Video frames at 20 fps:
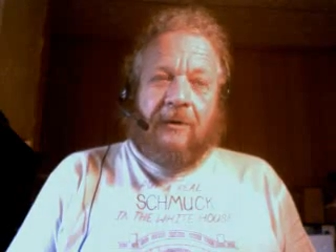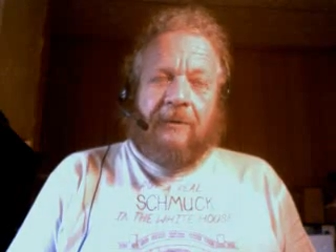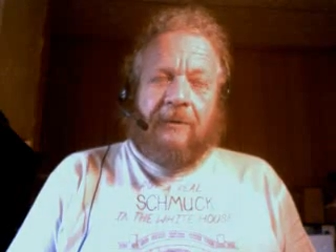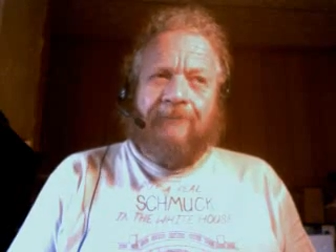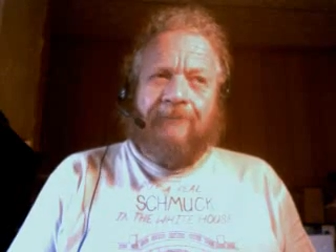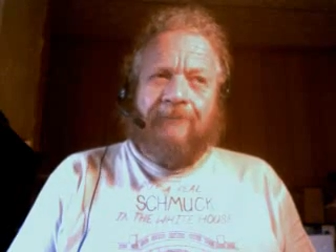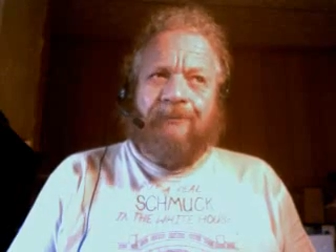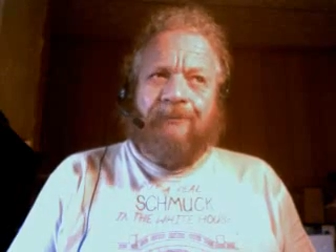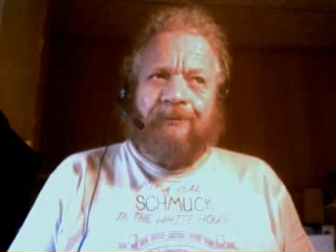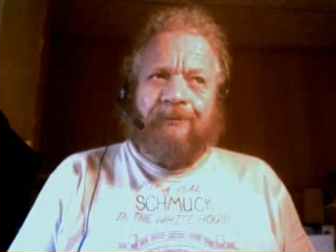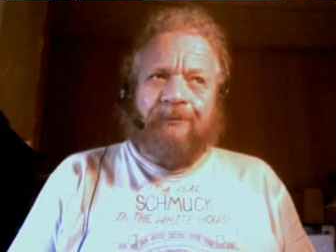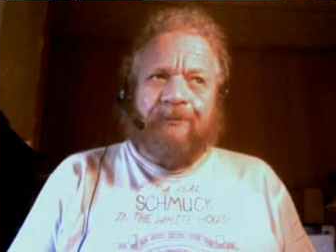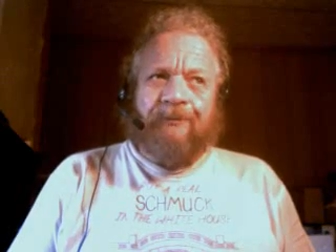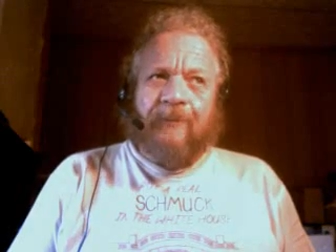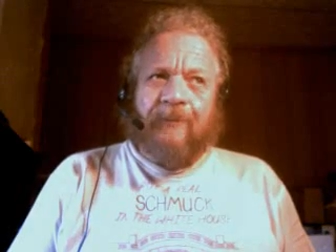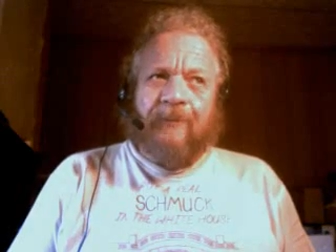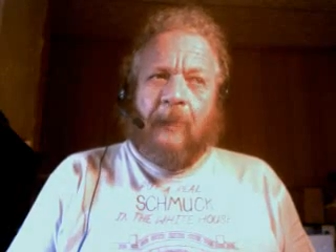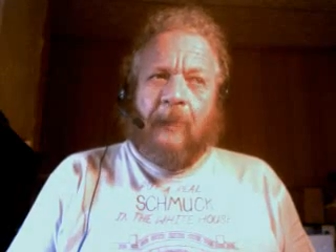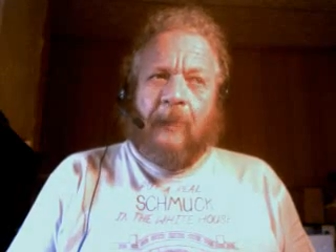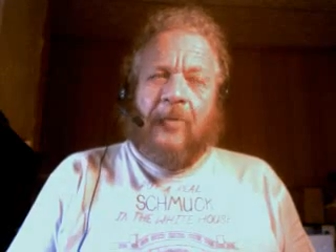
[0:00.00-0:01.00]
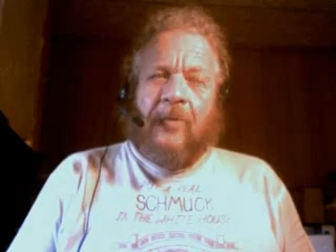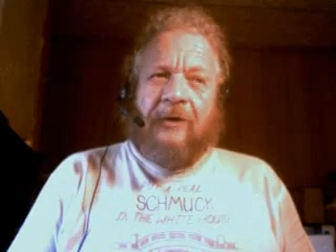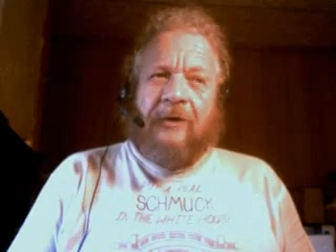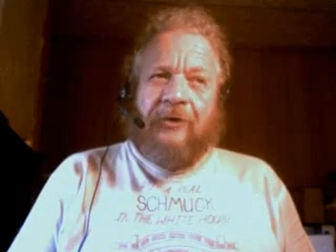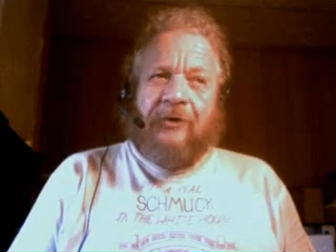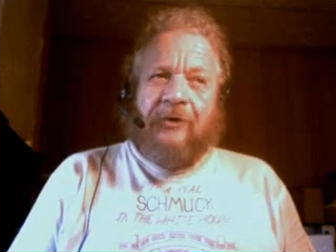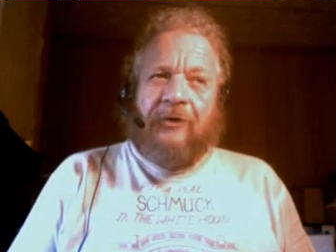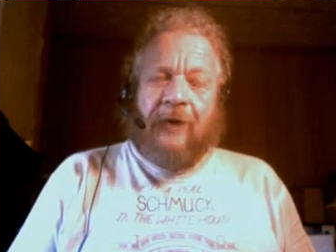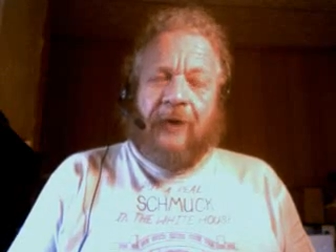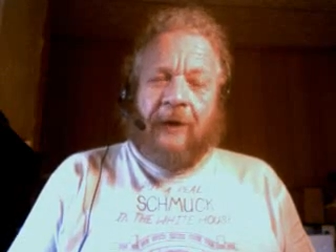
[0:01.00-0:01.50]
Hmm,
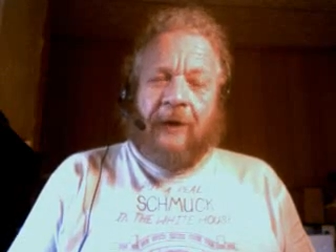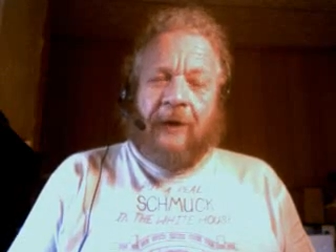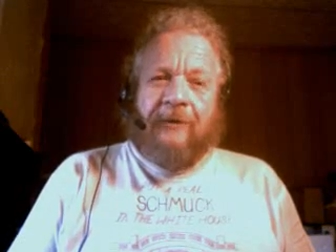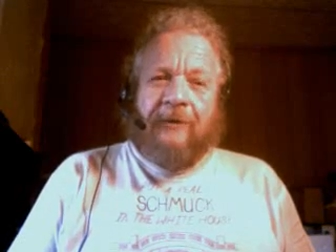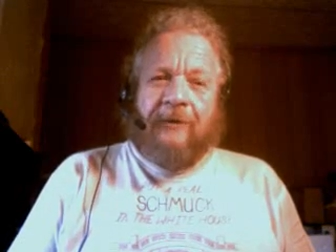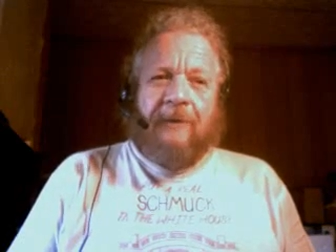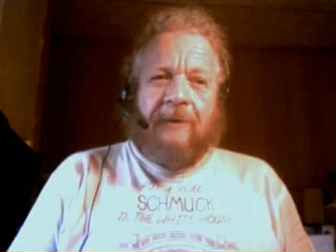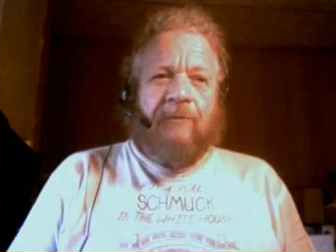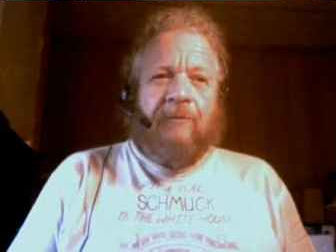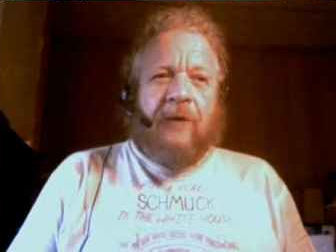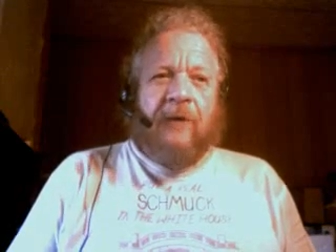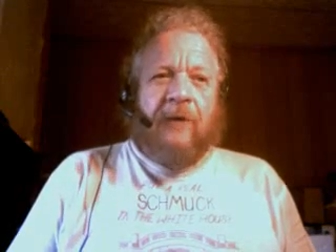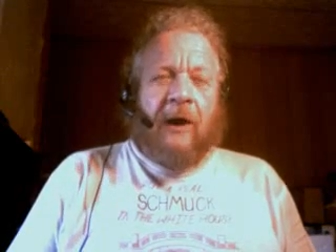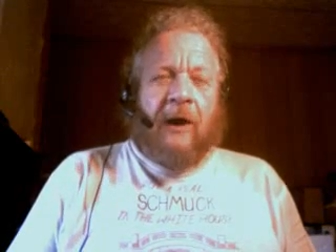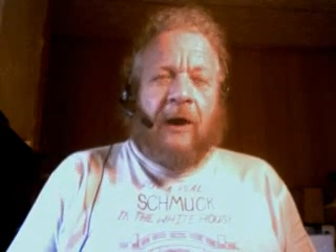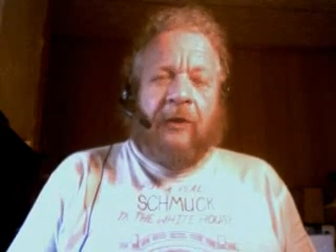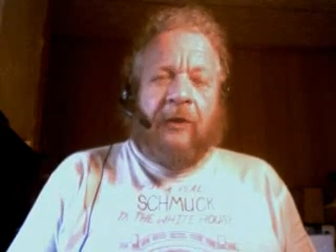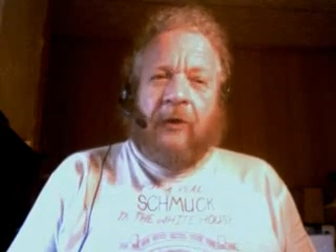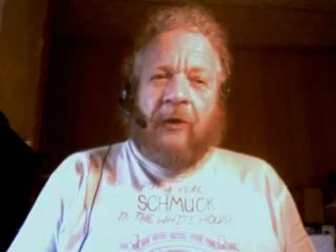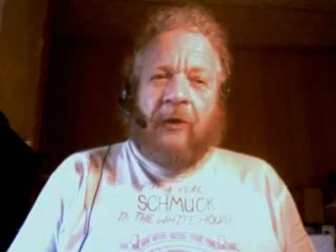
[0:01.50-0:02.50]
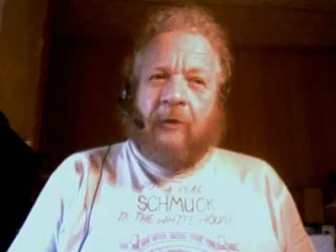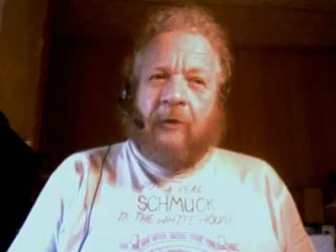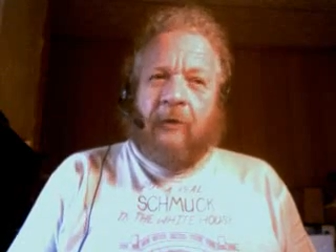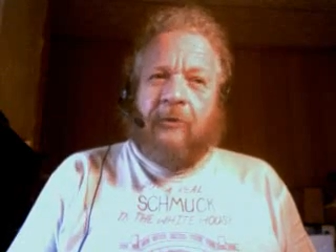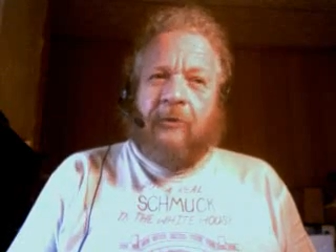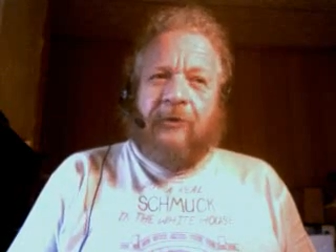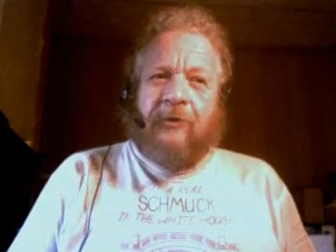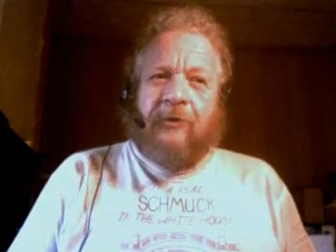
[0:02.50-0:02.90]
shucks. I thought it was